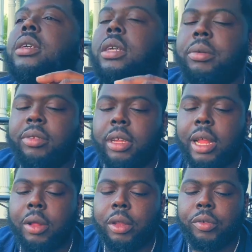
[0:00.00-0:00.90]
You know what I'm saying?
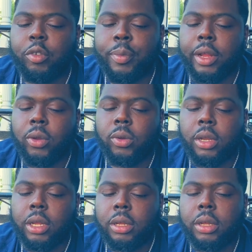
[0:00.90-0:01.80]
I don't disrespect no
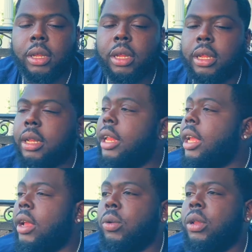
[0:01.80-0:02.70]
nigga. That
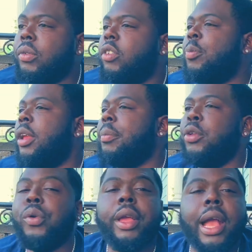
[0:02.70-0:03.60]
nigga ain't gonna disrespect
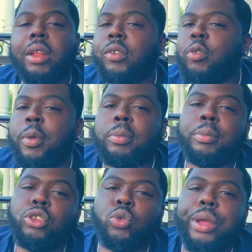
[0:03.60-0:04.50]
me. You ain't gotta respect me,
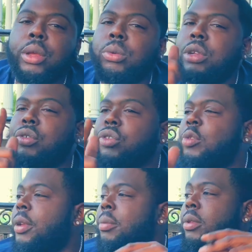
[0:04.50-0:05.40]
but you ain't gonna
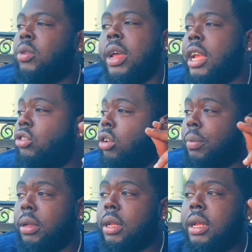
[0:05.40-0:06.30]
disrespect me. So I ain't tripping.